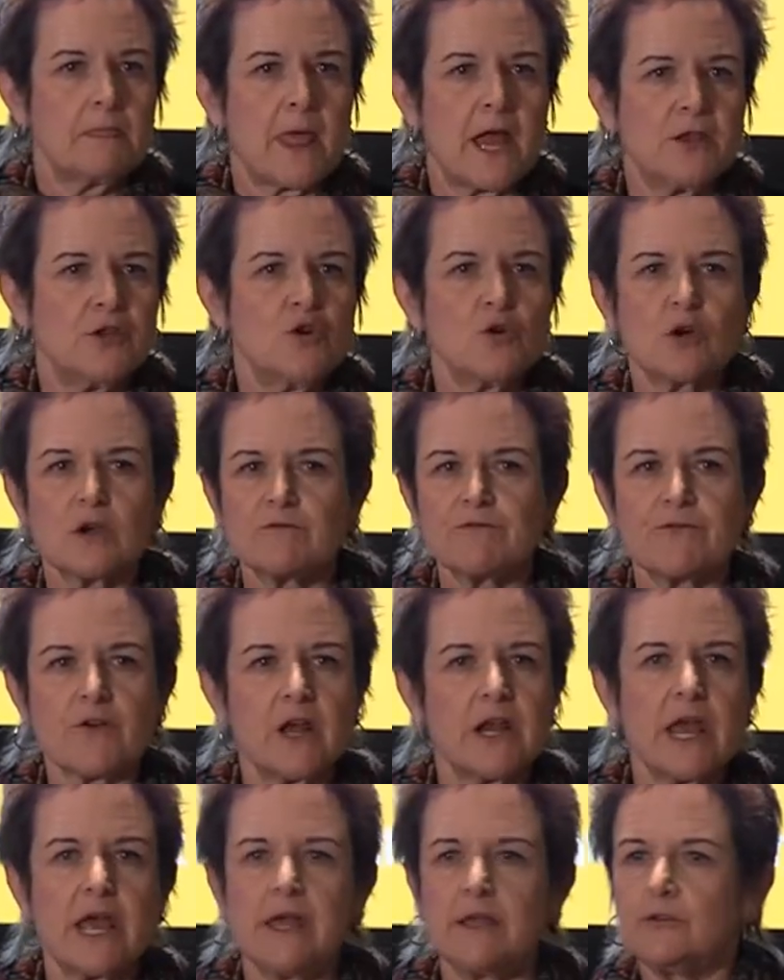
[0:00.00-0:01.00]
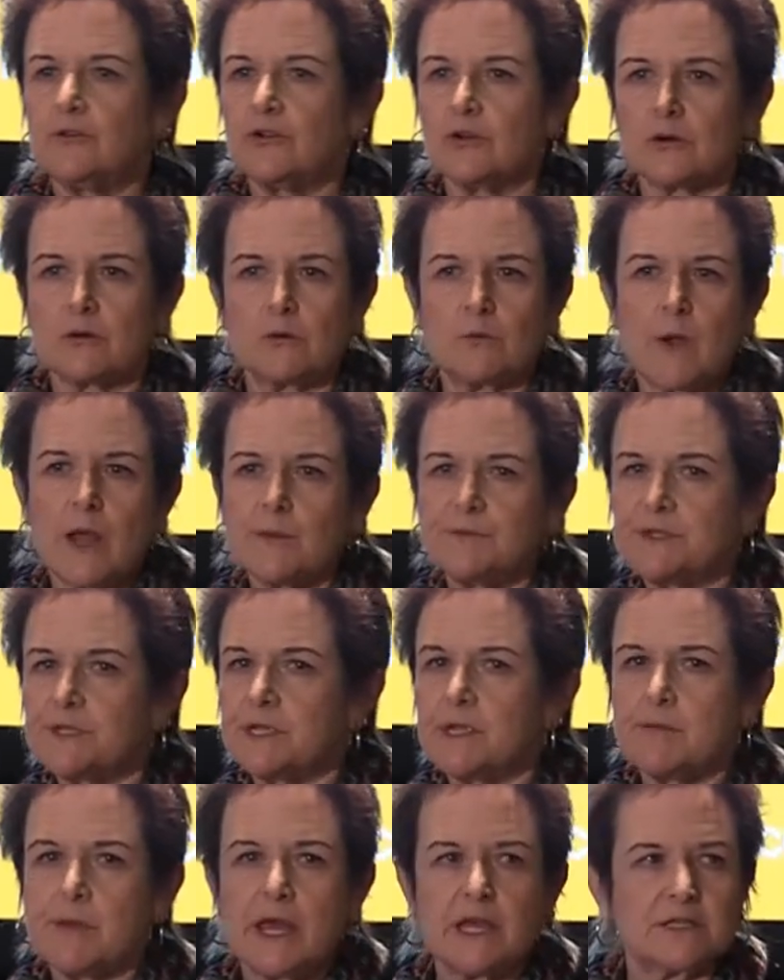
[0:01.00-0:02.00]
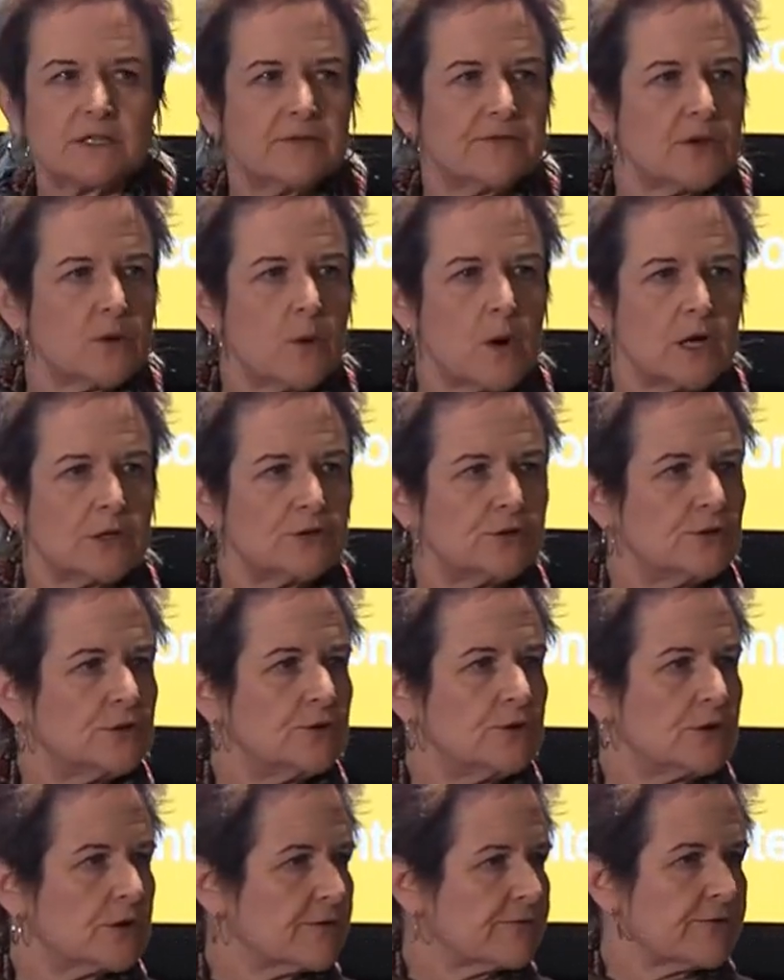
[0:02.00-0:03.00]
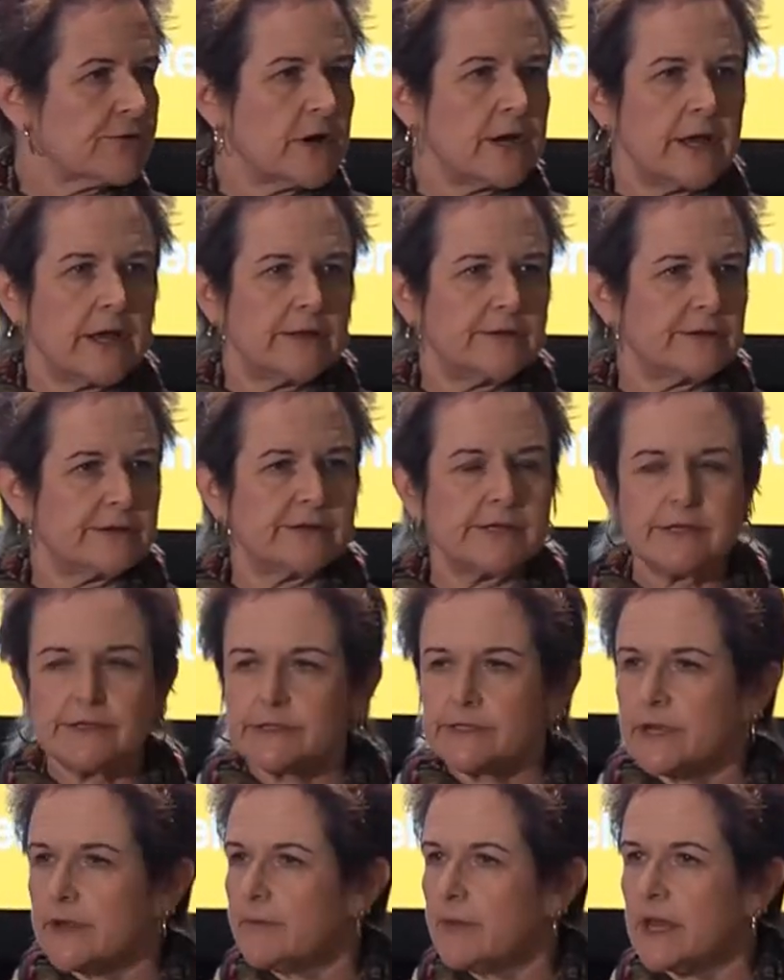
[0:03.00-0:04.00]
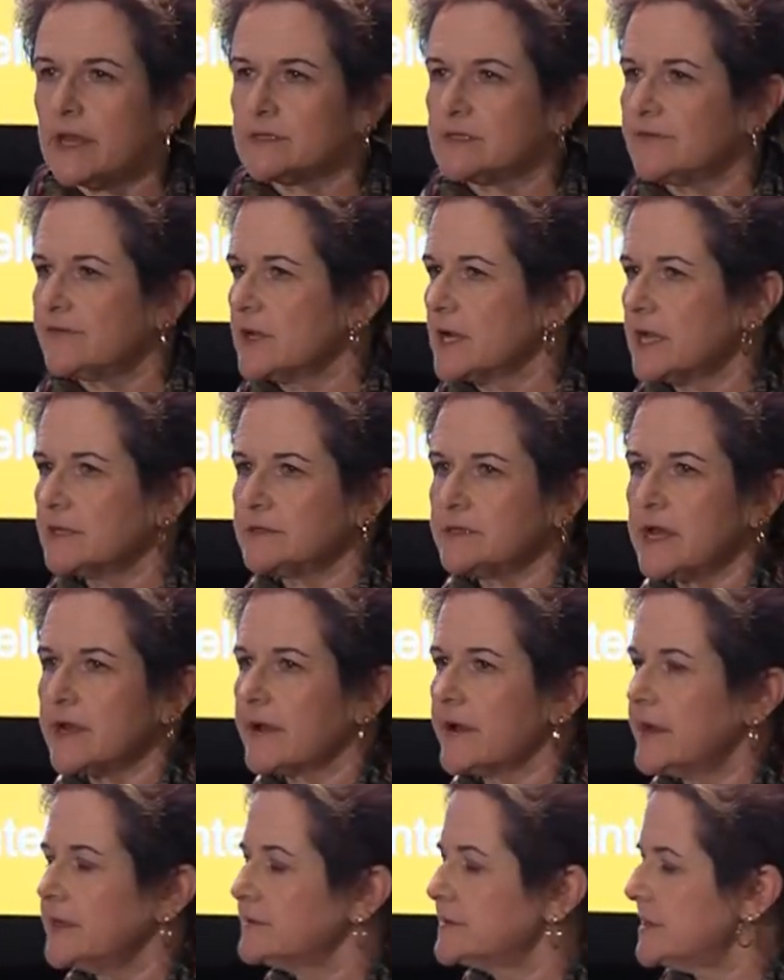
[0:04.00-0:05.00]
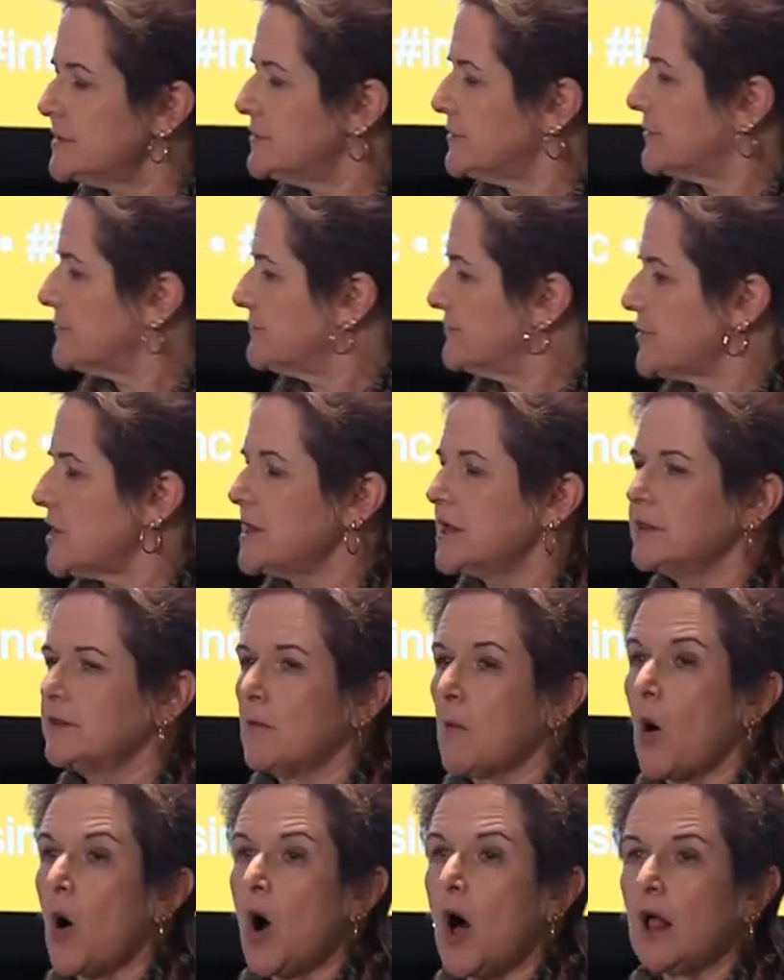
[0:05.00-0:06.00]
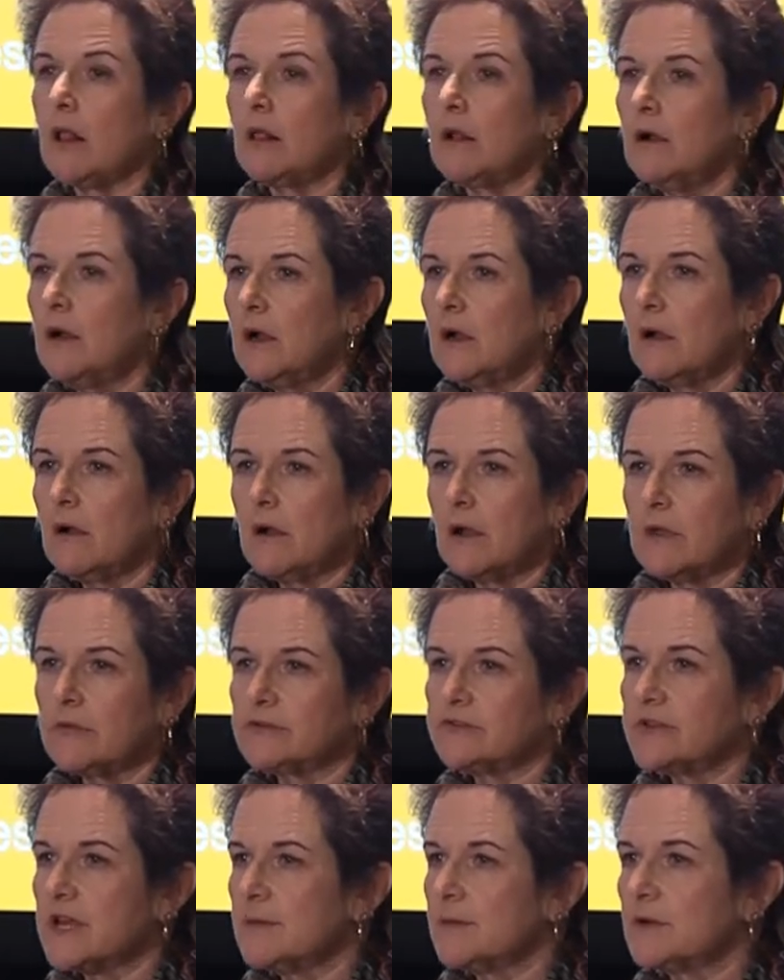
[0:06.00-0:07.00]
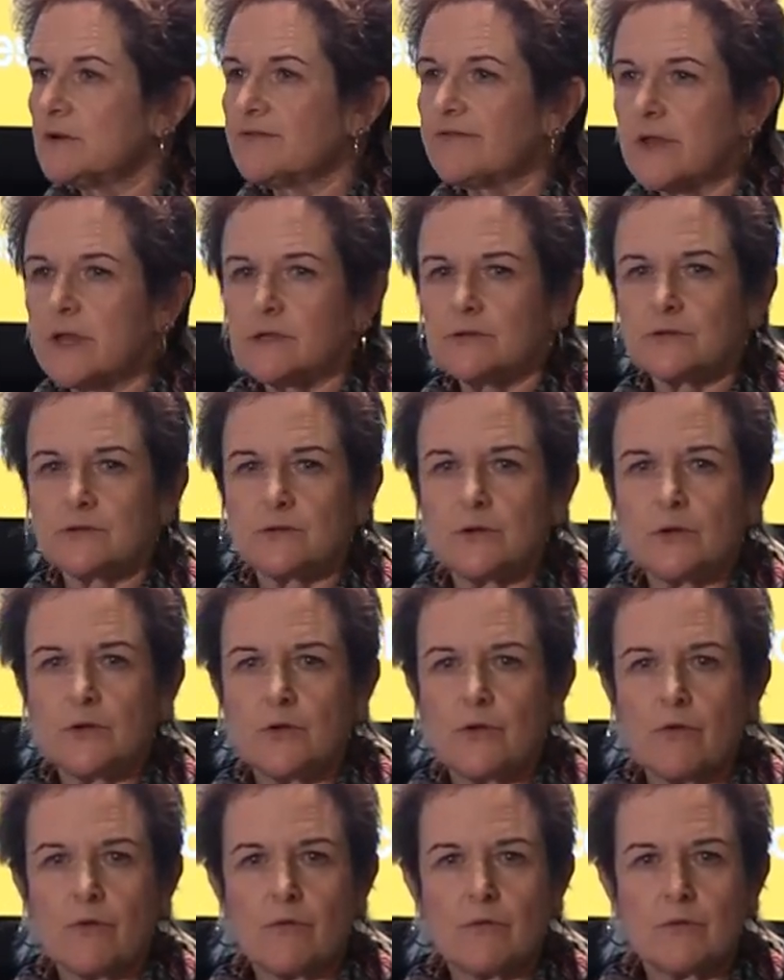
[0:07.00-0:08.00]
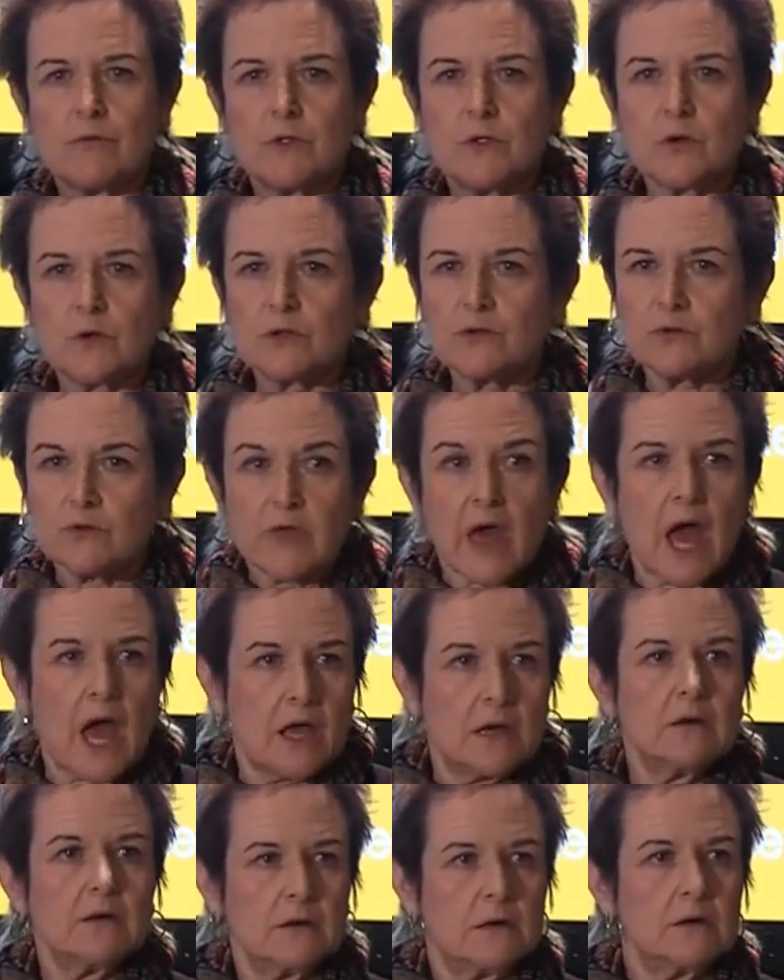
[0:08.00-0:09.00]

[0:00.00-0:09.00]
And you could front-end your web CMS if you want to. You could front-end a CCMS if you got tech content. You could front-end them all in the same interface. You could do that.